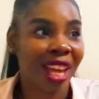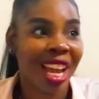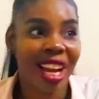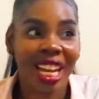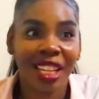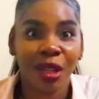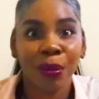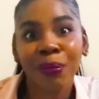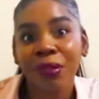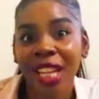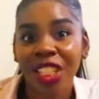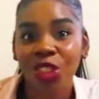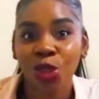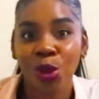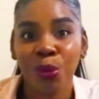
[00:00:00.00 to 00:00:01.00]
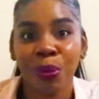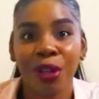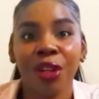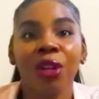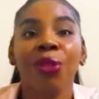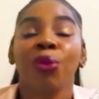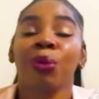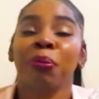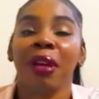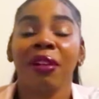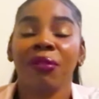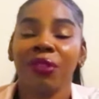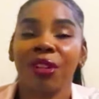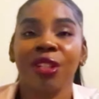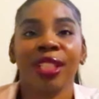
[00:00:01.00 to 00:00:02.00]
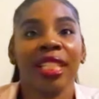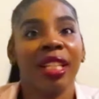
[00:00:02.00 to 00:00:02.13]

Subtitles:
I had a natural birth with my first,